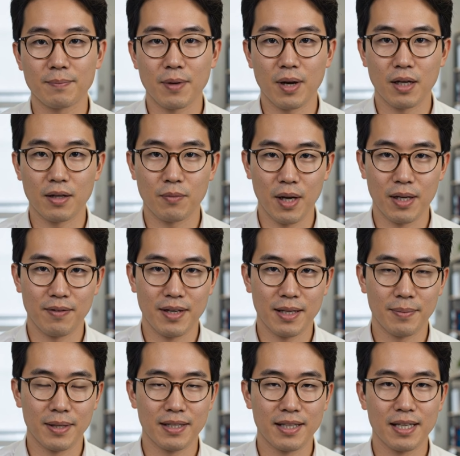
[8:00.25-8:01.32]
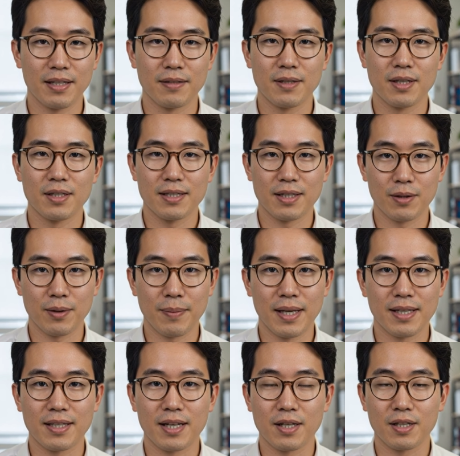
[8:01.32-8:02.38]
part of why vitamin D deficiency
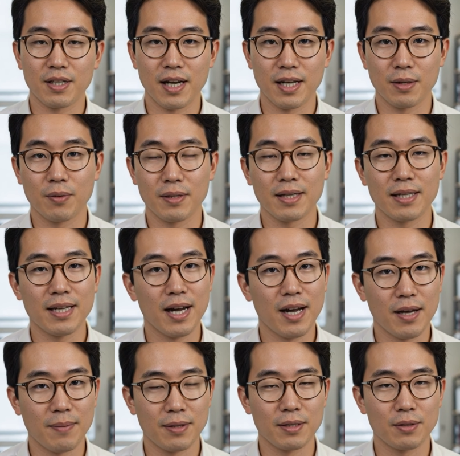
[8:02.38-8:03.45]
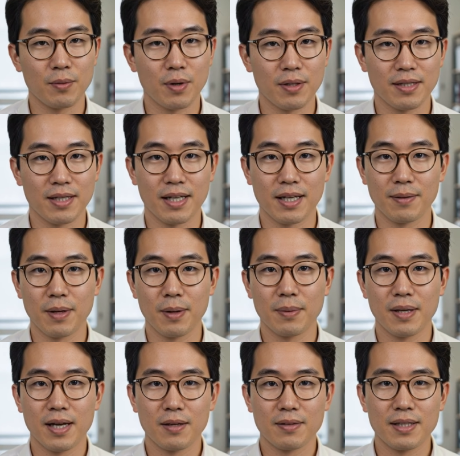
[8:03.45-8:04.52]
remains a genuinely common, well-studied
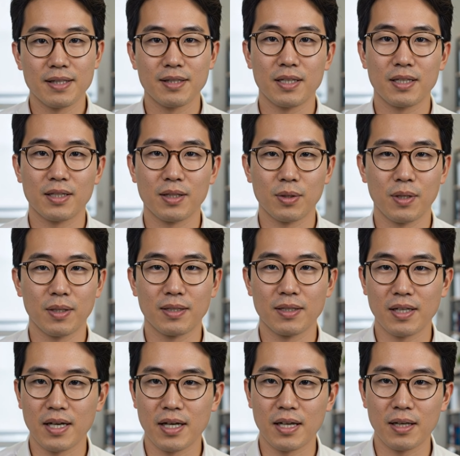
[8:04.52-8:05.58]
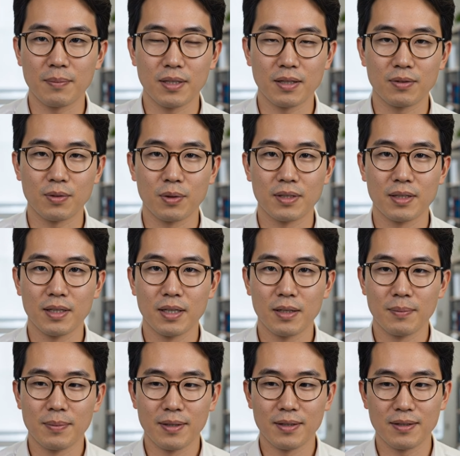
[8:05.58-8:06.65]
public health concern across much of Northern
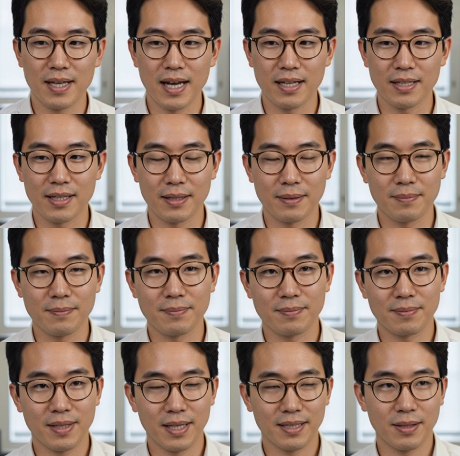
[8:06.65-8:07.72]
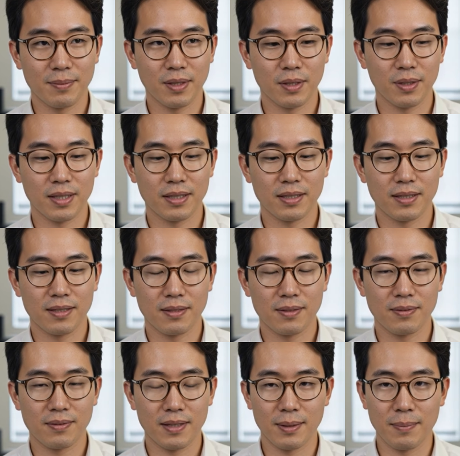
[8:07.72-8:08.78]
Europe, Canada, and similar regions,
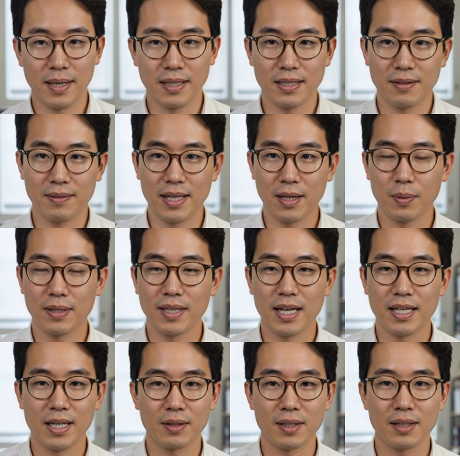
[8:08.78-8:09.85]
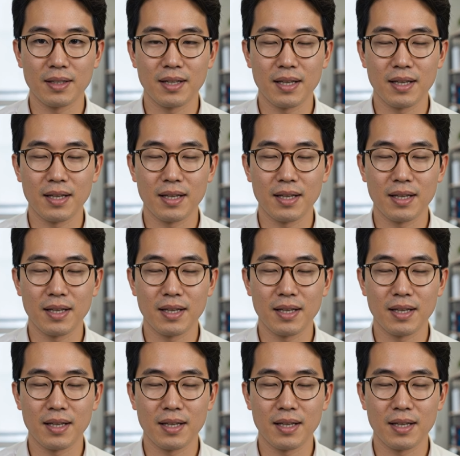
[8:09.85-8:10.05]
independent of anyone's eye color.